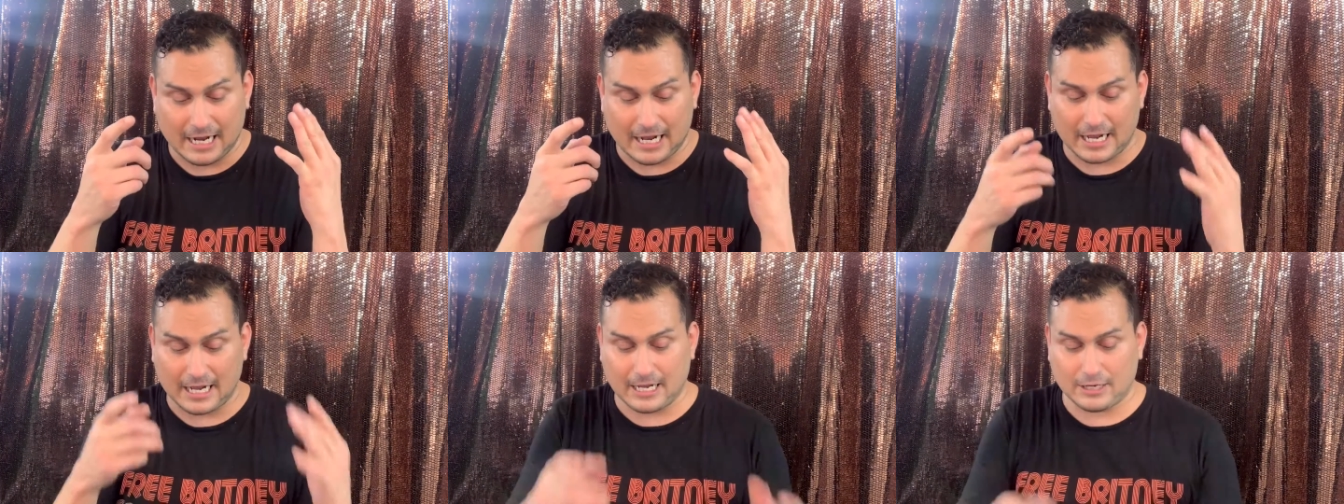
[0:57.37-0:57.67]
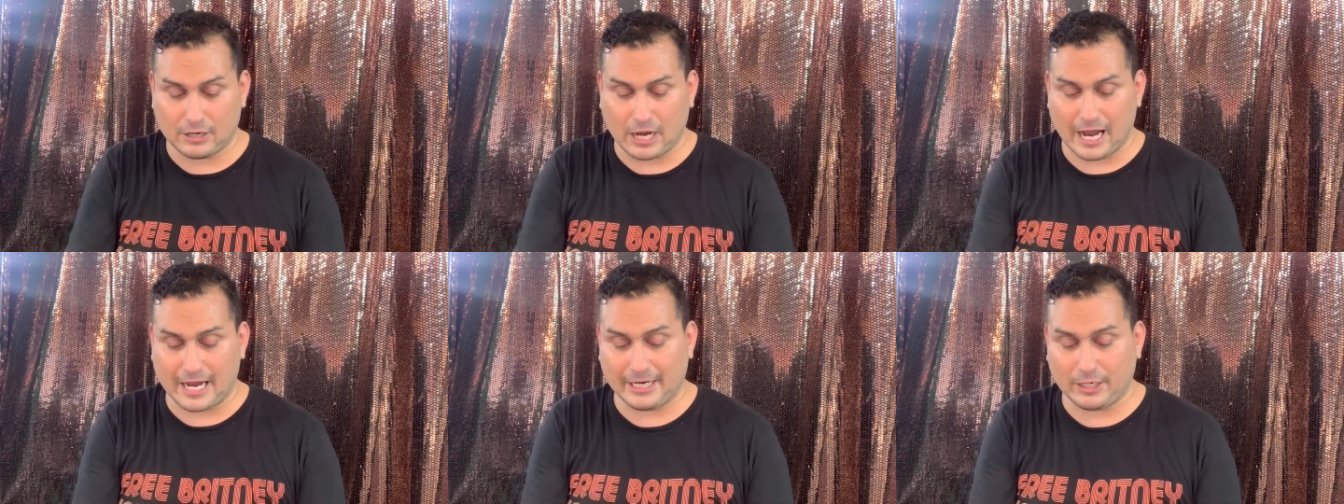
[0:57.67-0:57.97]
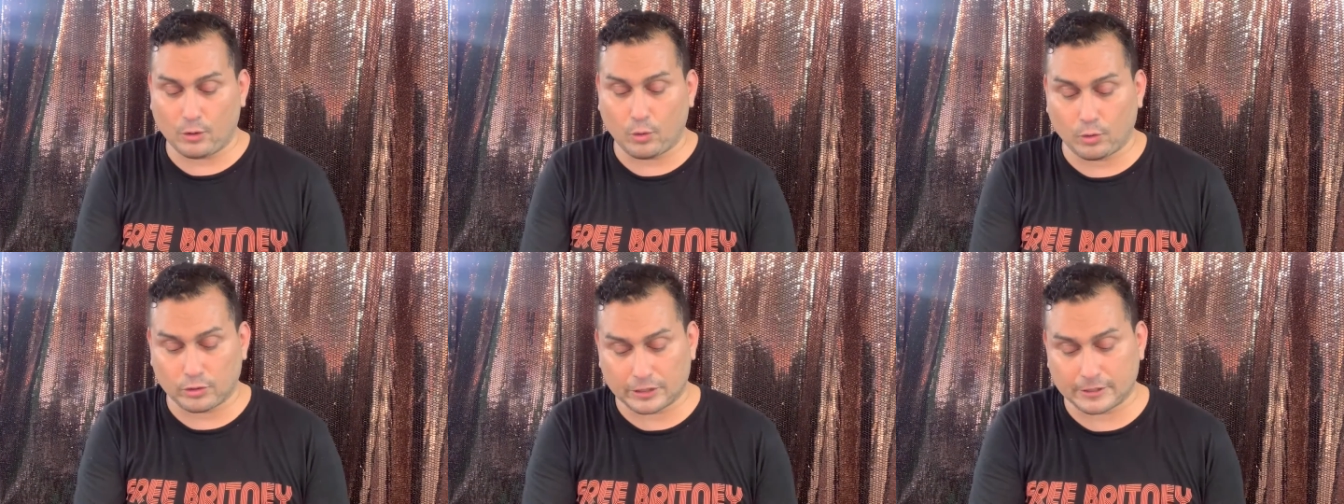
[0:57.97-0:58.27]

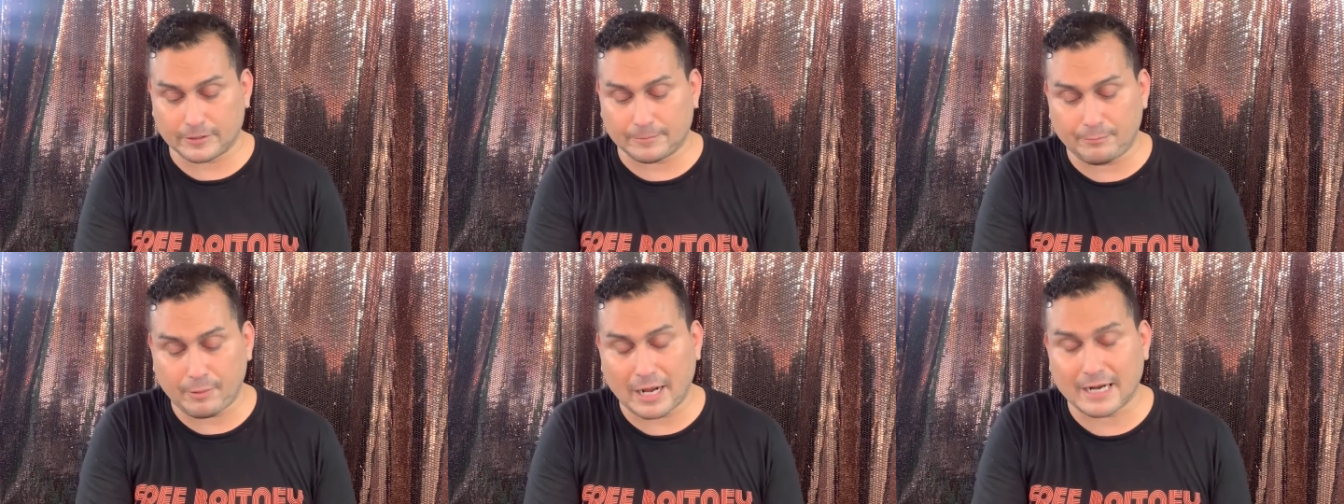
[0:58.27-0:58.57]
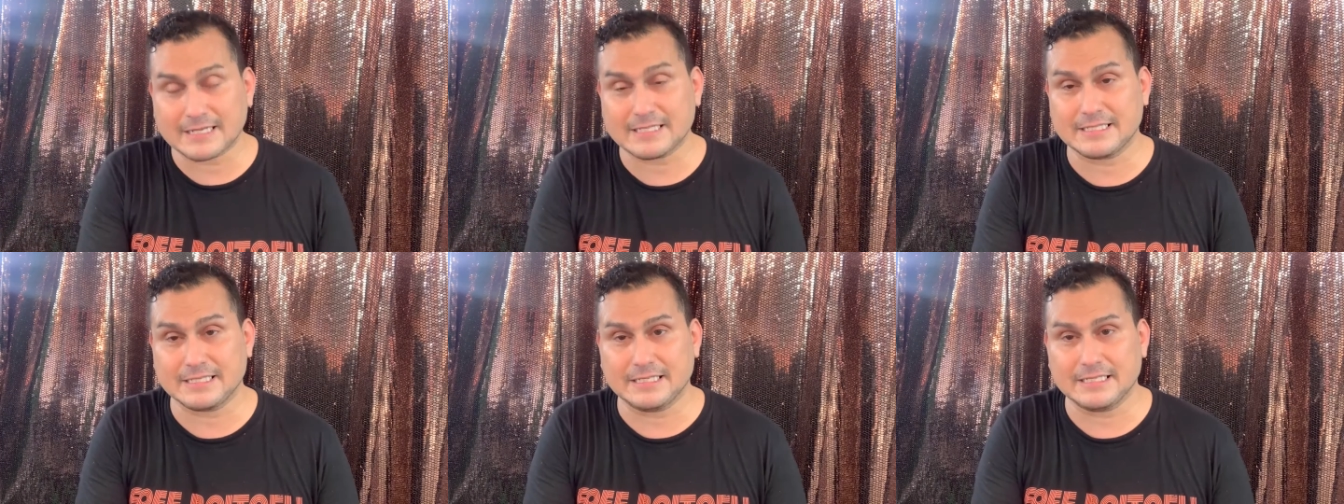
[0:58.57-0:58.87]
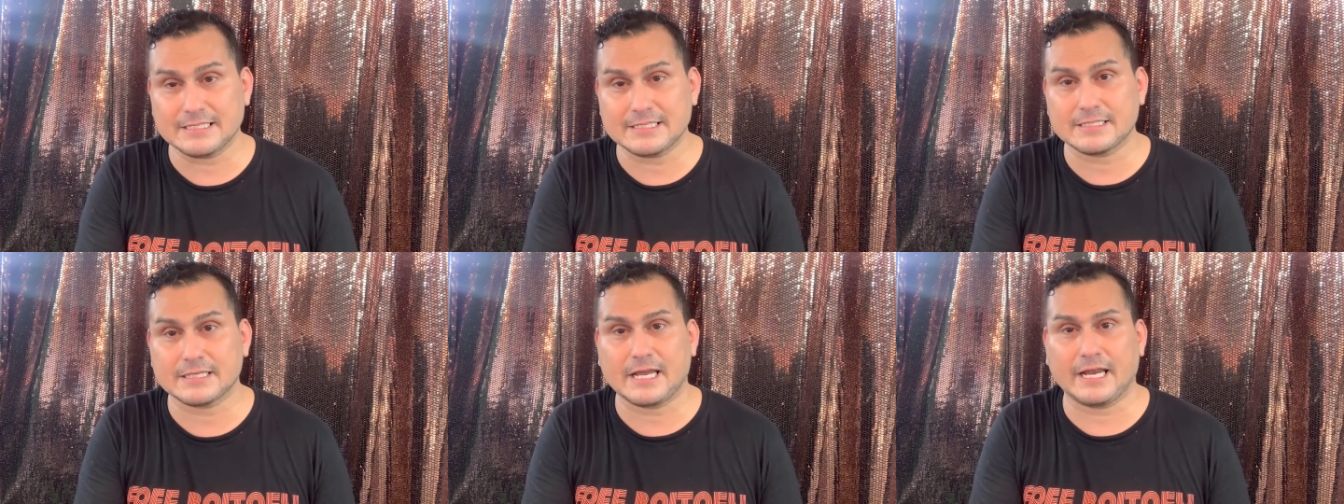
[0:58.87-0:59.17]
I order the
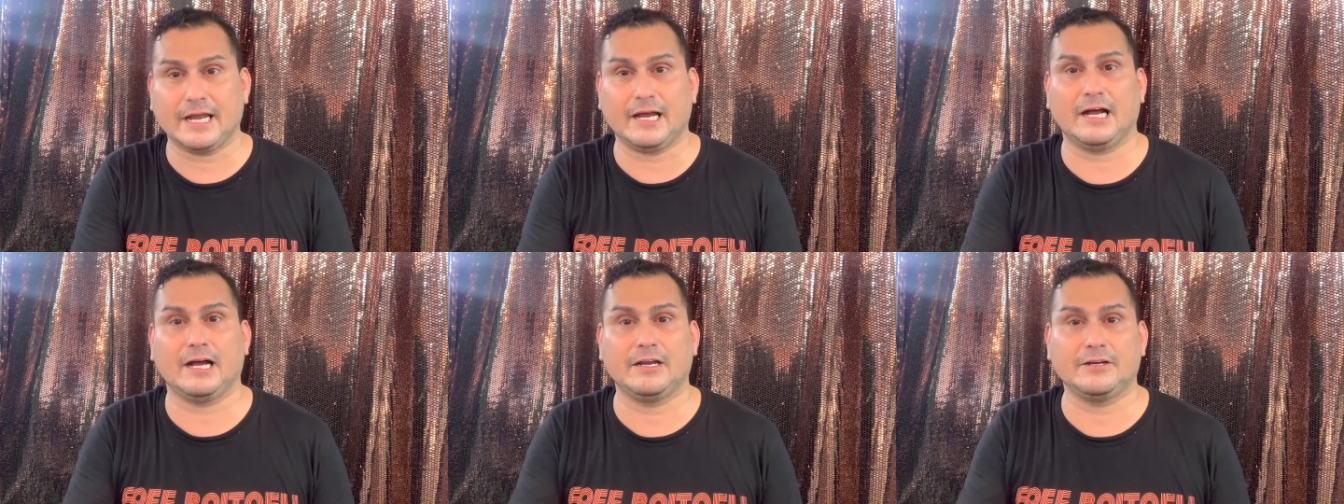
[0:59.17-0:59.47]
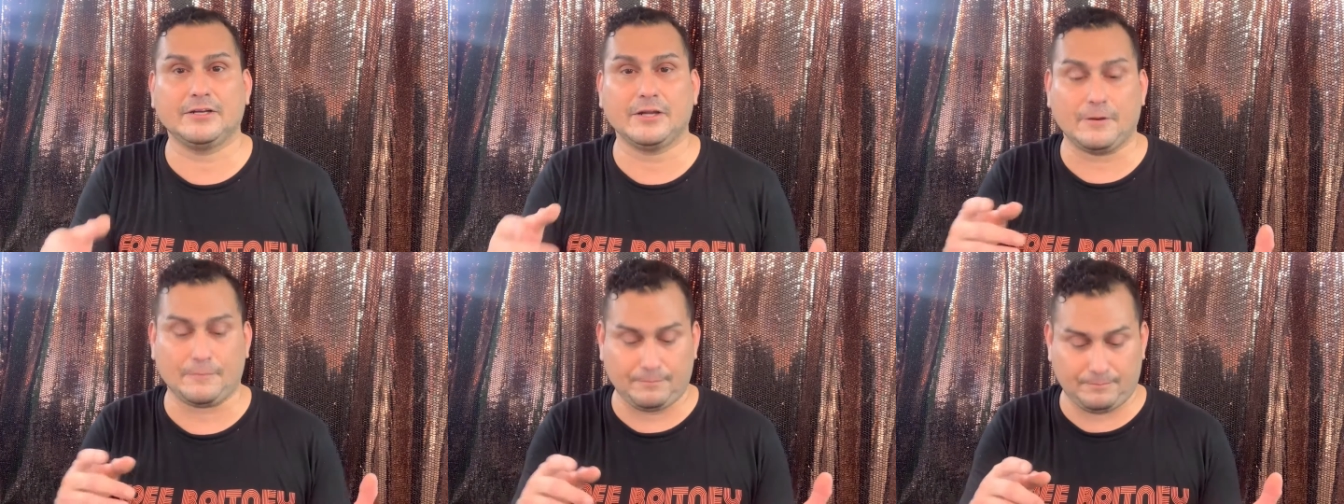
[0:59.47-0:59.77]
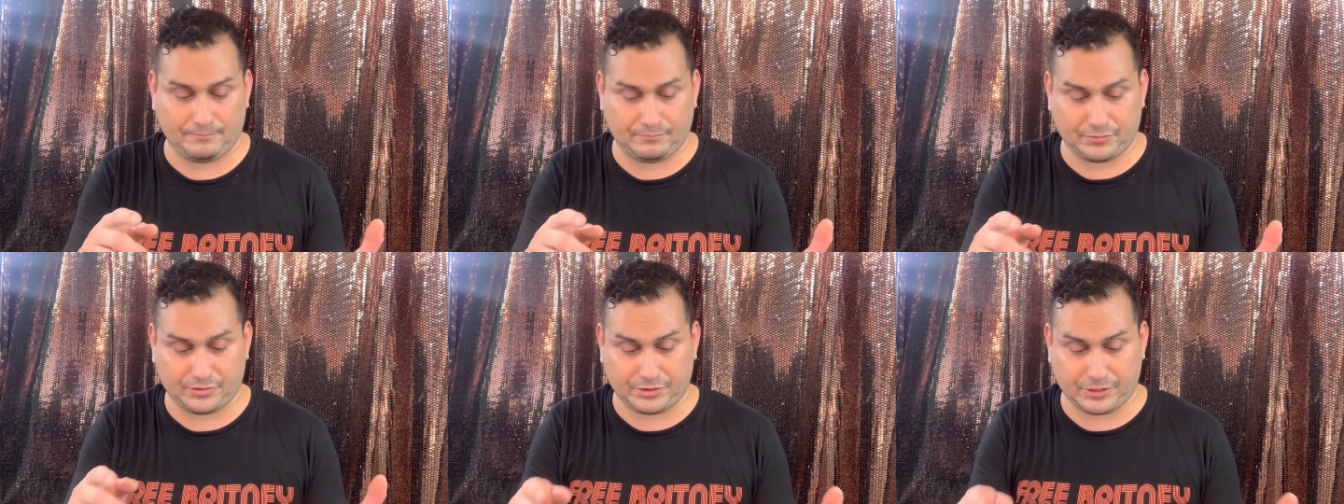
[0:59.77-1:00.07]
boxes and
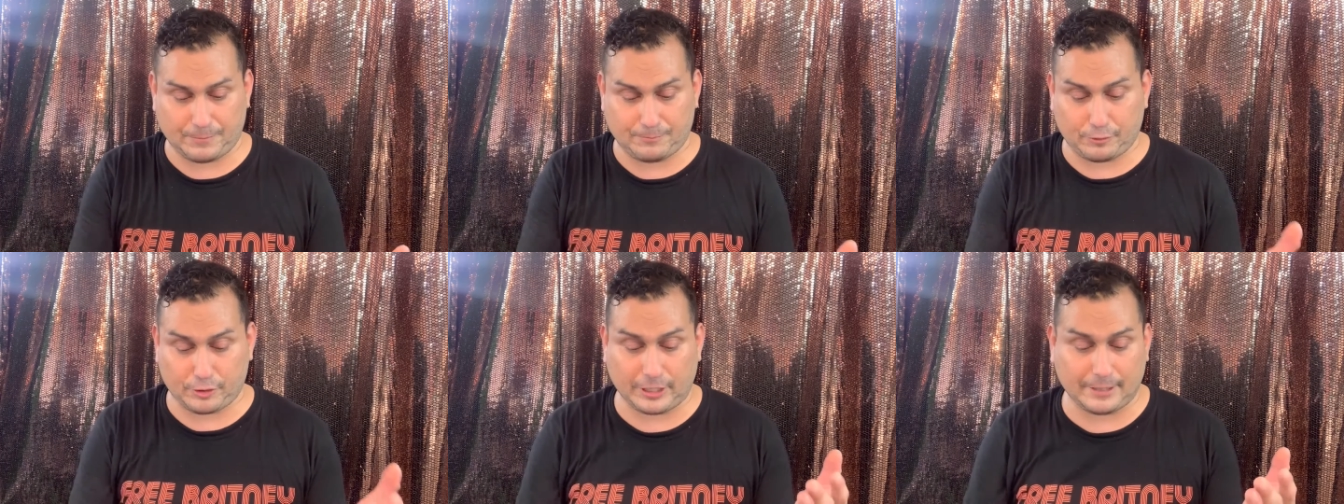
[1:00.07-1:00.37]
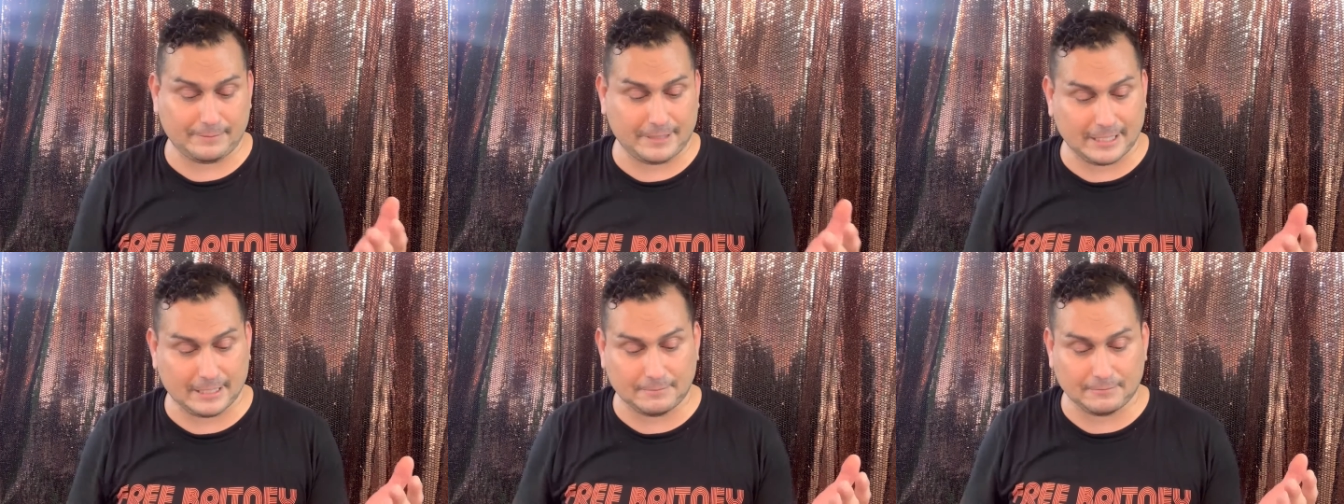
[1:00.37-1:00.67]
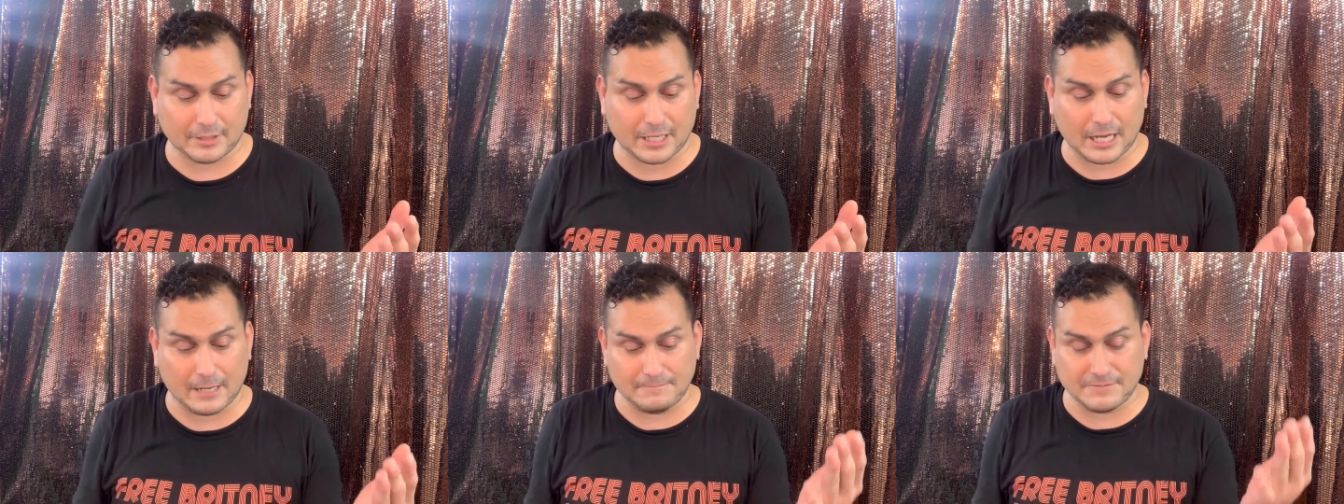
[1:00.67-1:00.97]
the
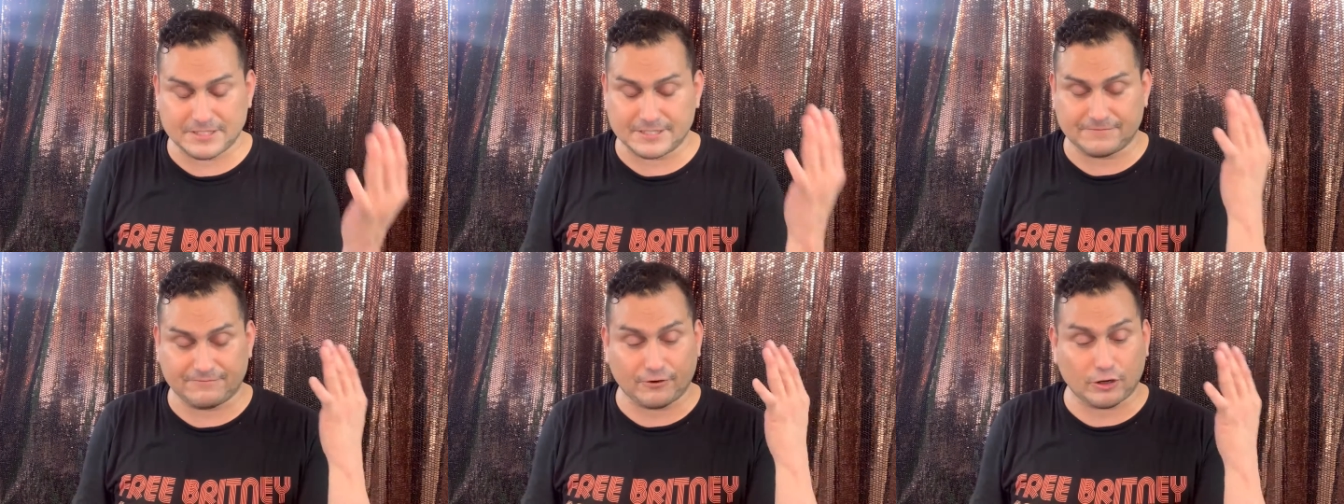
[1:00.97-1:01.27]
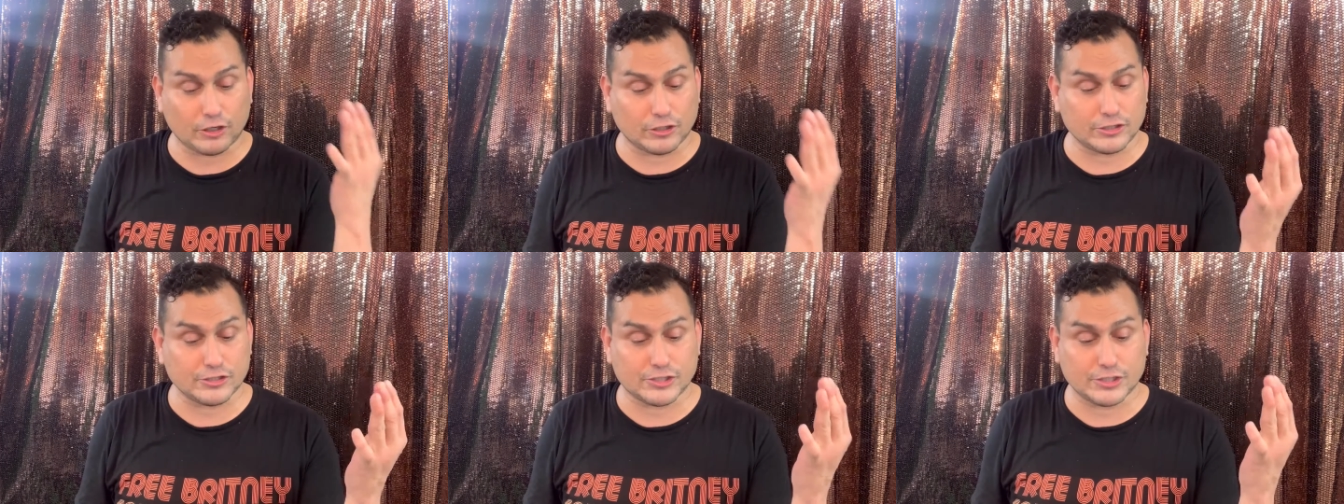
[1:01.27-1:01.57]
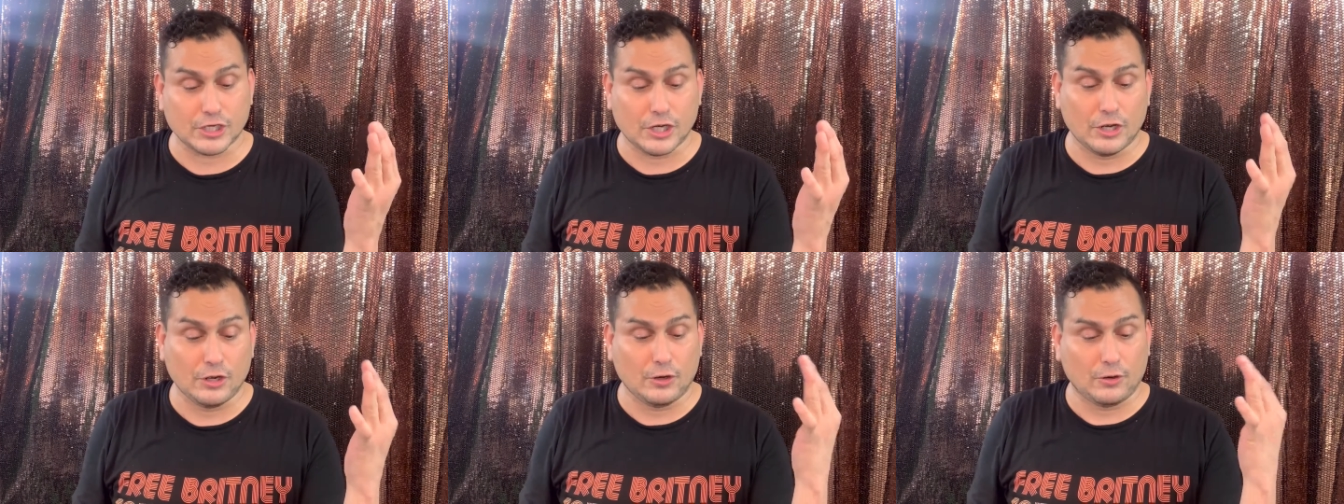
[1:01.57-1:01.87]
premium comes
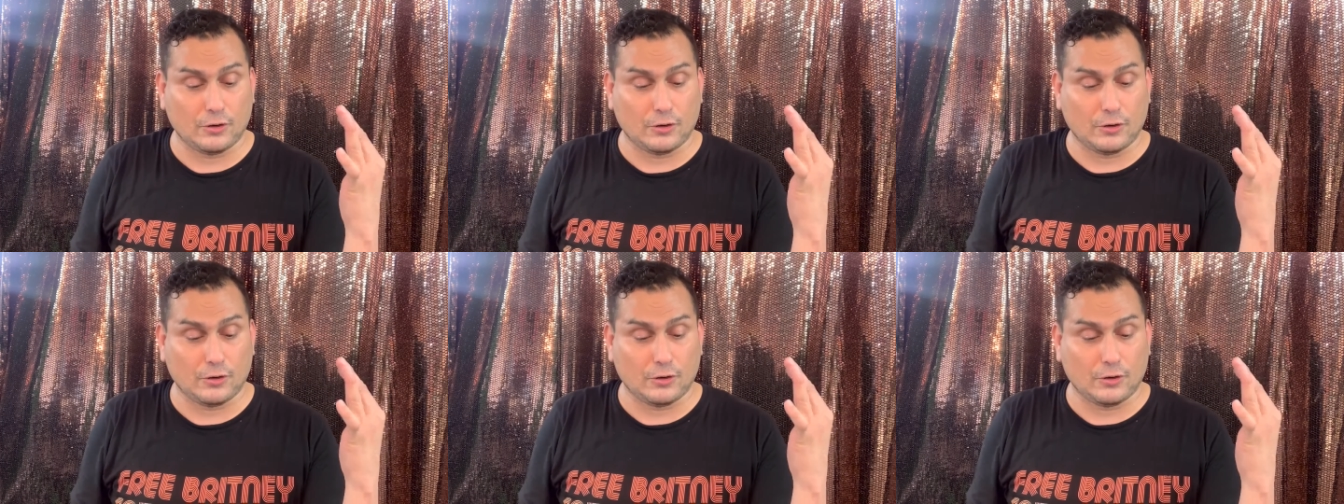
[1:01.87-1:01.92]
first,